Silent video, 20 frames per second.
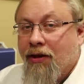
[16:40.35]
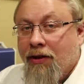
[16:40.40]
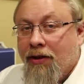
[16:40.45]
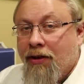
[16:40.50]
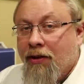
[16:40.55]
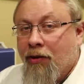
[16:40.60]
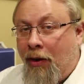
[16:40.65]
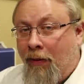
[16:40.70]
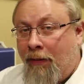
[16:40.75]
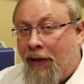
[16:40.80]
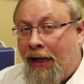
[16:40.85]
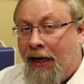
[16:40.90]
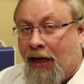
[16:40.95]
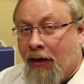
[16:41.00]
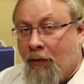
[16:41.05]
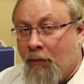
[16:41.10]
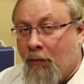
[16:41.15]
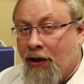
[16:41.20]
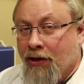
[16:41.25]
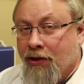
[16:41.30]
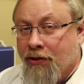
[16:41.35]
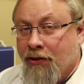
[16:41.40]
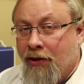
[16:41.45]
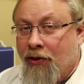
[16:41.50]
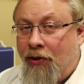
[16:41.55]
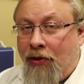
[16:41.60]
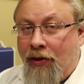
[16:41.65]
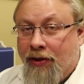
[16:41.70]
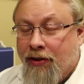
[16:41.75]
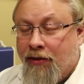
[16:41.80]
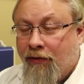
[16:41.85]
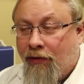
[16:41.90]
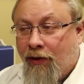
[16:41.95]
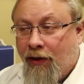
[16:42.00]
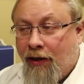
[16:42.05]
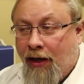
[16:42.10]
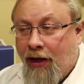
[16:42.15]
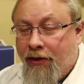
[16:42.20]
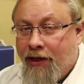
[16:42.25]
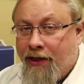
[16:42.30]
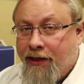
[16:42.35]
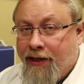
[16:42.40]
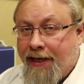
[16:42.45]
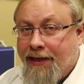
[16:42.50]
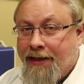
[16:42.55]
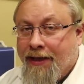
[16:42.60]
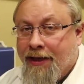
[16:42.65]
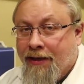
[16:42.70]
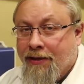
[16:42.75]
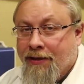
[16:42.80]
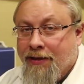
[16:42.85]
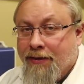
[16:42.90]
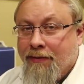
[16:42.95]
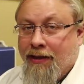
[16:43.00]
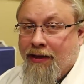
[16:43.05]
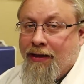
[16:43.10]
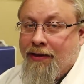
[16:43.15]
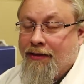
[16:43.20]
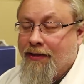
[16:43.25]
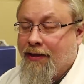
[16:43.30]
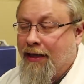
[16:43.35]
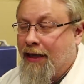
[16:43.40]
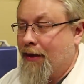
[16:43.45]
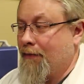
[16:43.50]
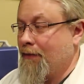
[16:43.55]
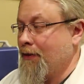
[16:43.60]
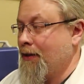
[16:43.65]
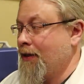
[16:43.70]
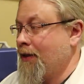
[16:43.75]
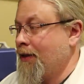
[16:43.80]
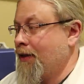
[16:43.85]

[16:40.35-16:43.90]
you can go back and watch those for a lot of the details I'm going to skip.